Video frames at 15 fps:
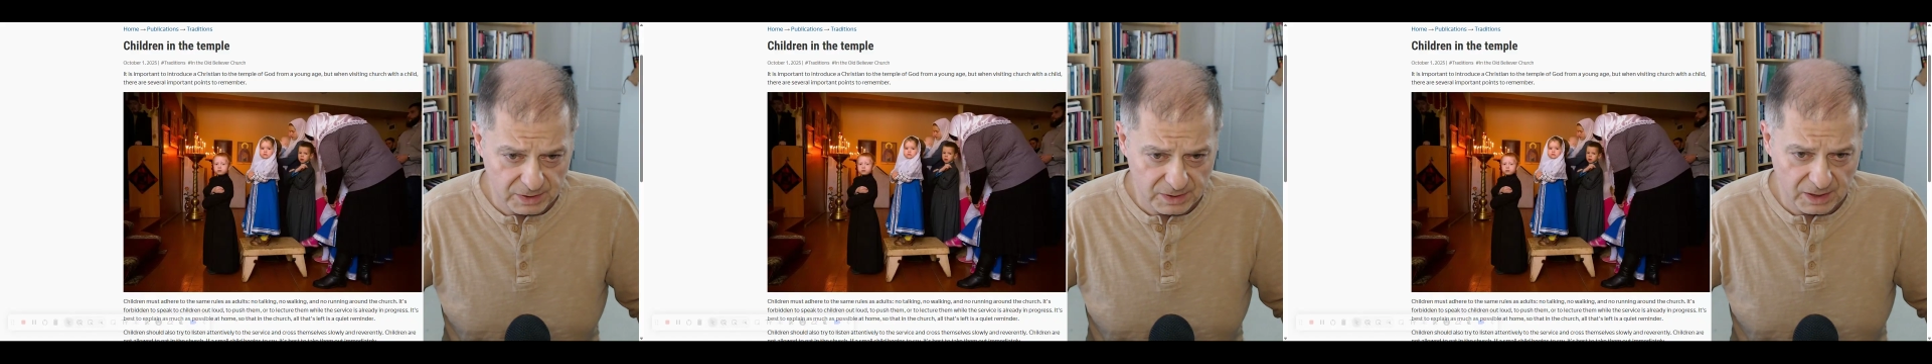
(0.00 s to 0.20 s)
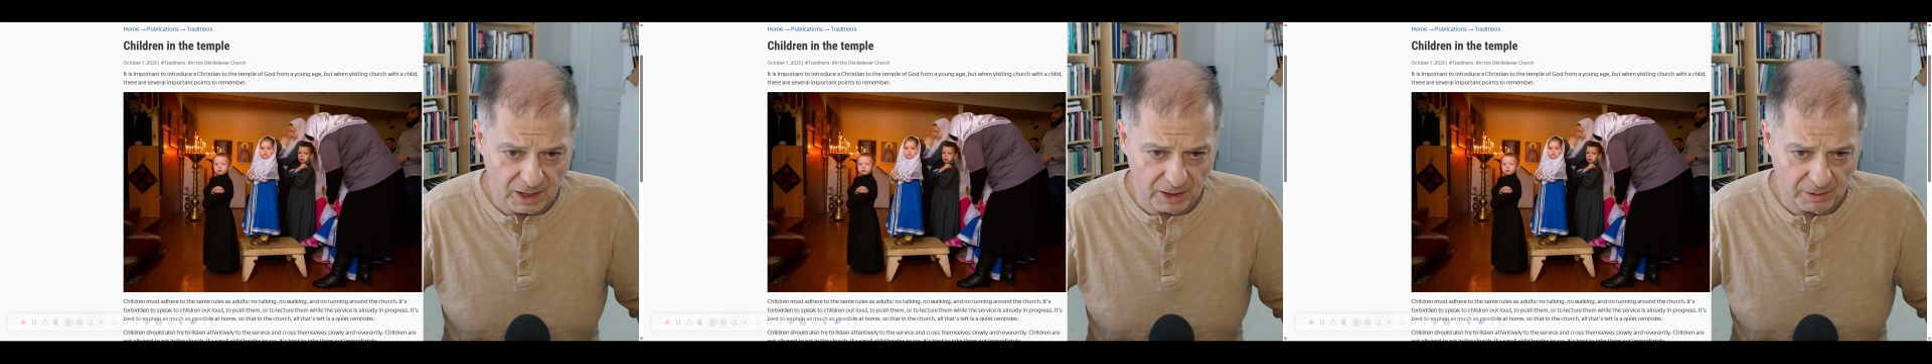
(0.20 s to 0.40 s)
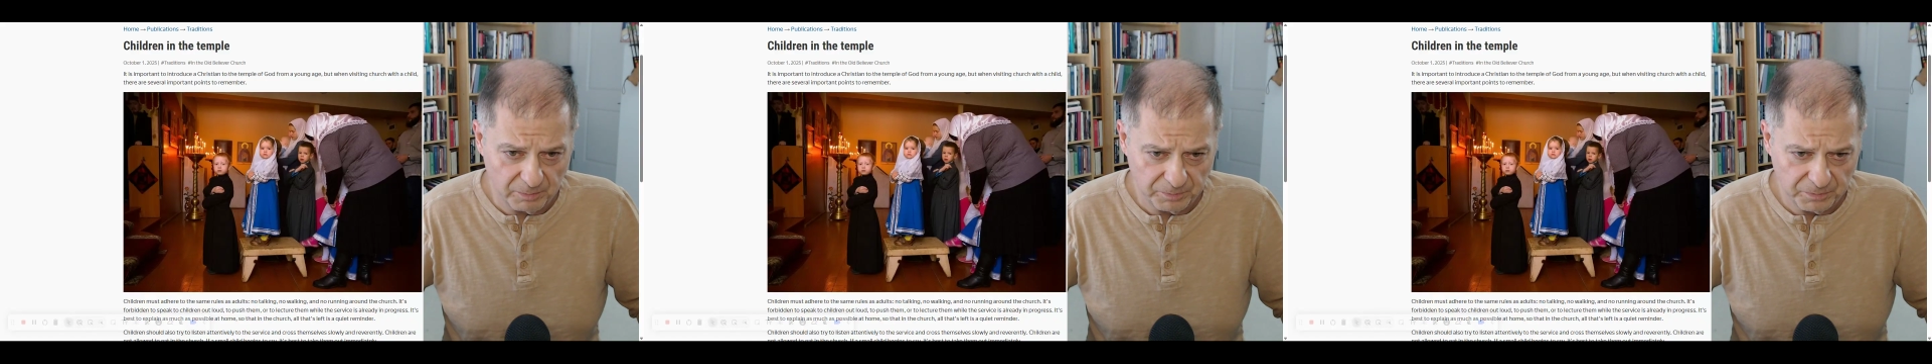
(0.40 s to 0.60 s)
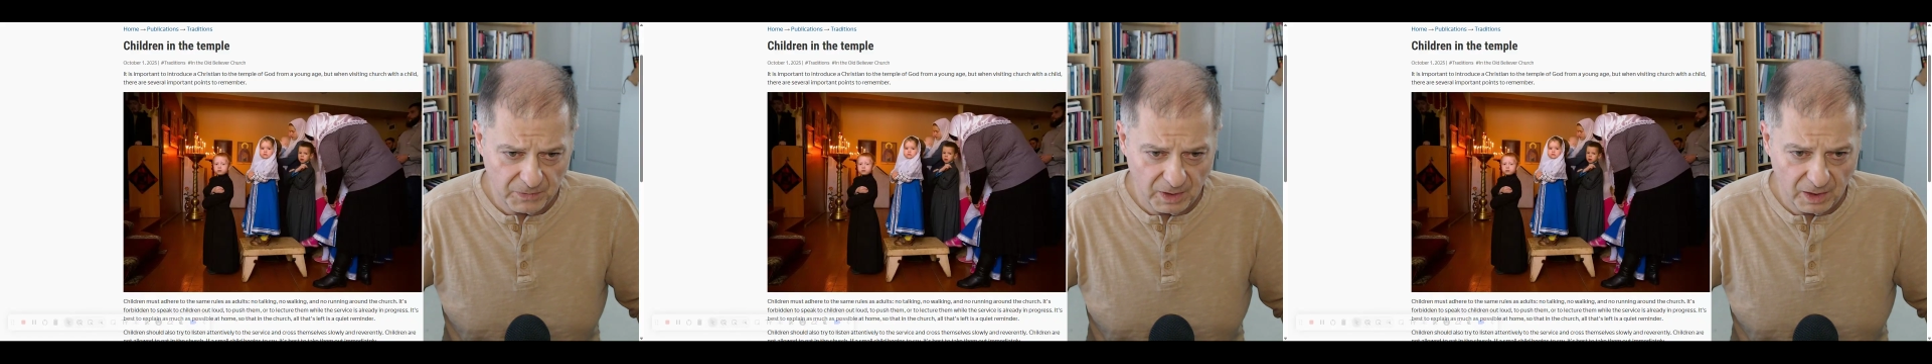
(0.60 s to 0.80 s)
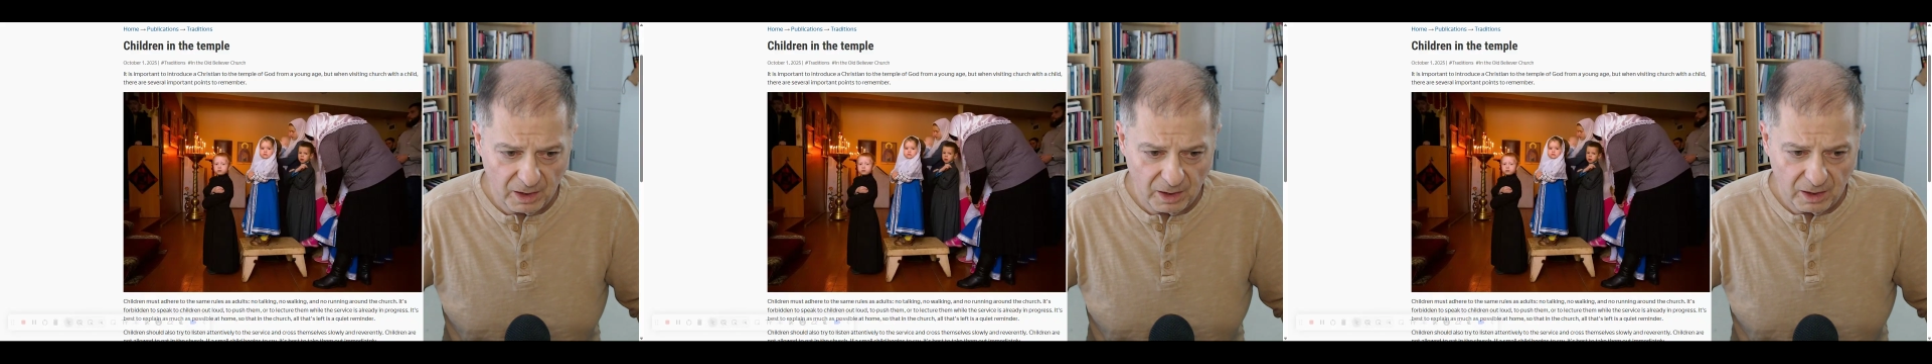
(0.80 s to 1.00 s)
time.
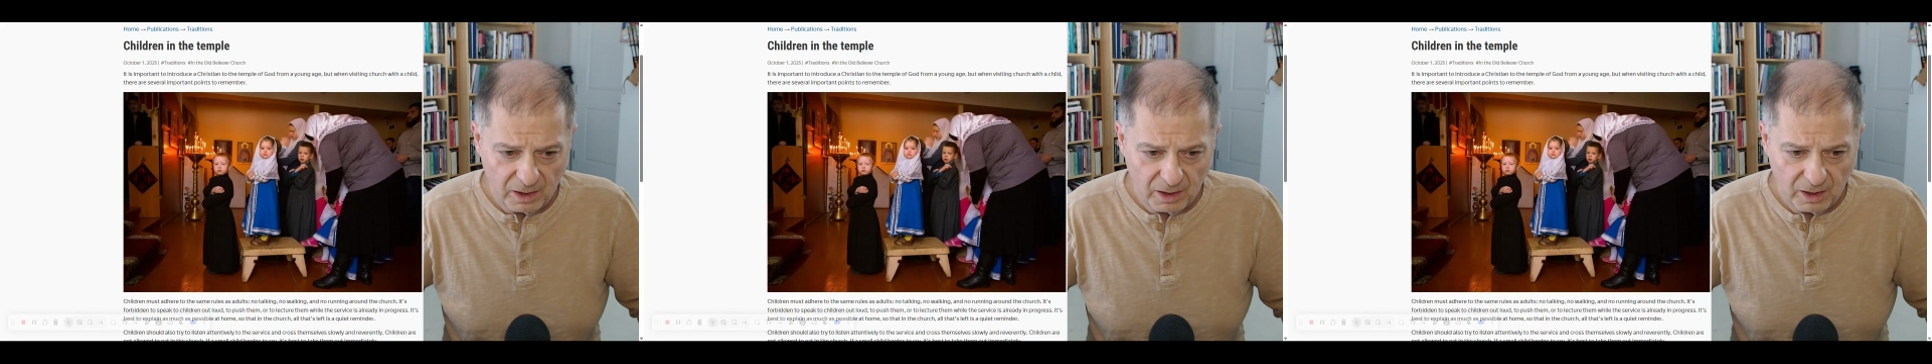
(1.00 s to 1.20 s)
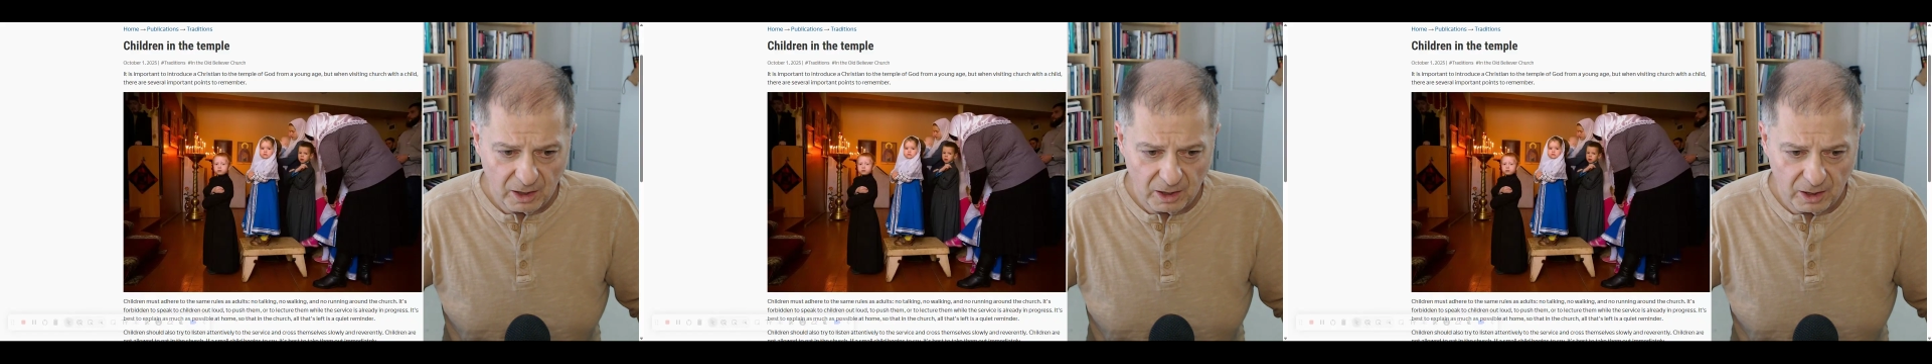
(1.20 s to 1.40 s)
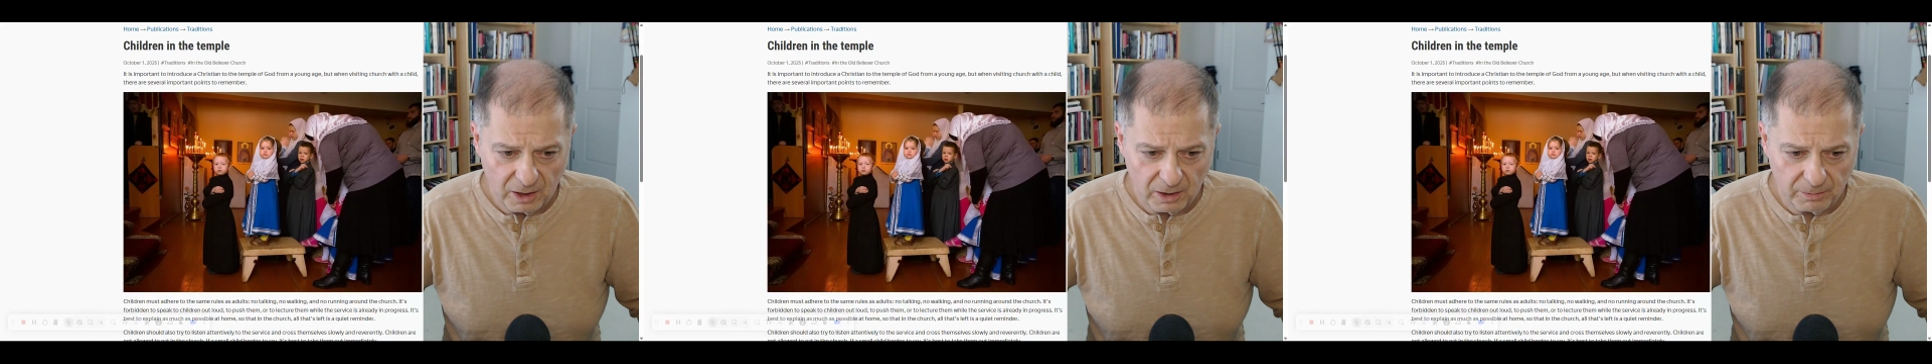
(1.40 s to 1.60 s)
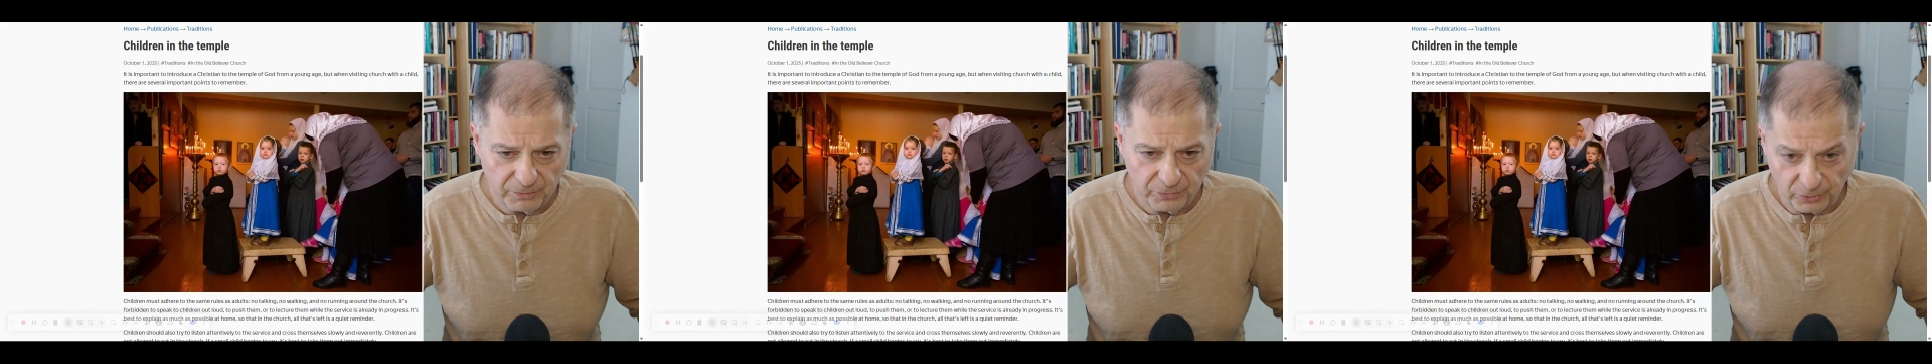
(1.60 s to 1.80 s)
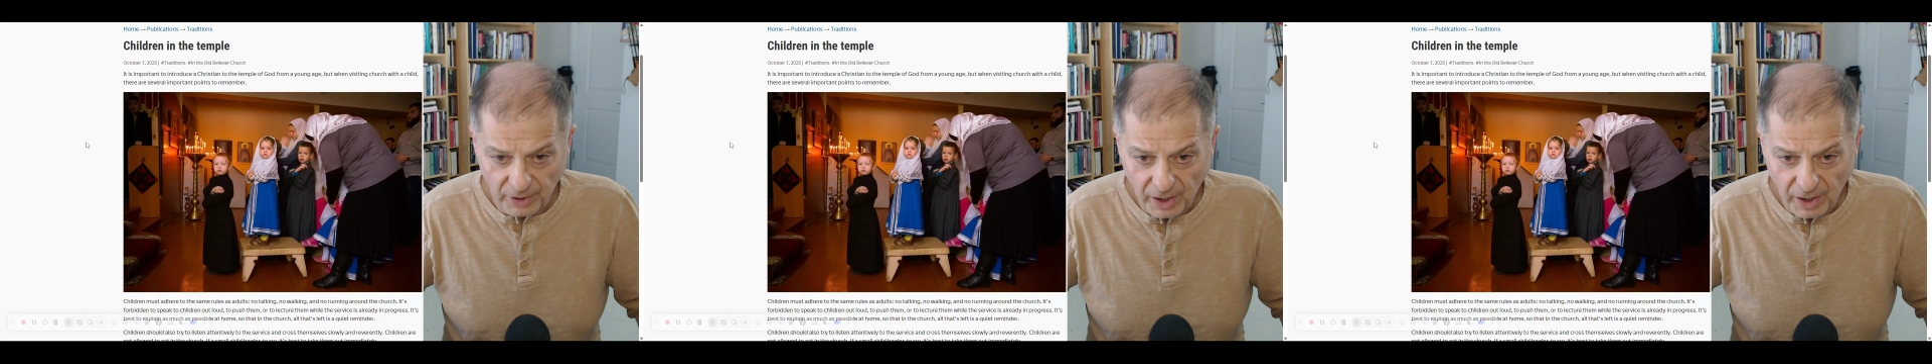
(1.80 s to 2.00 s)

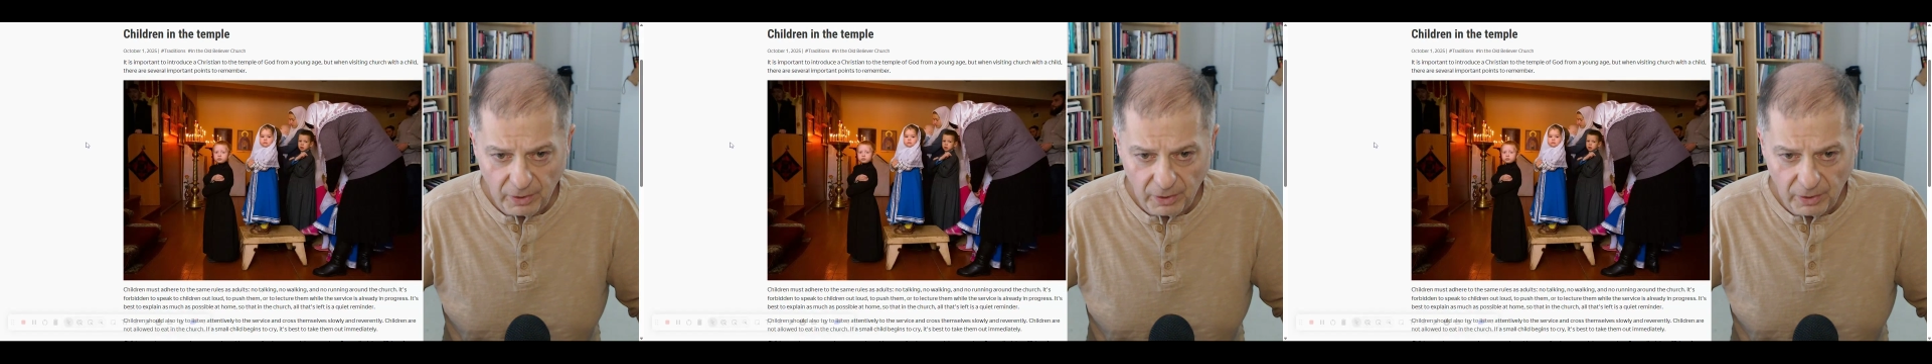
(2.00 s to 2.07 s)
So yeah, you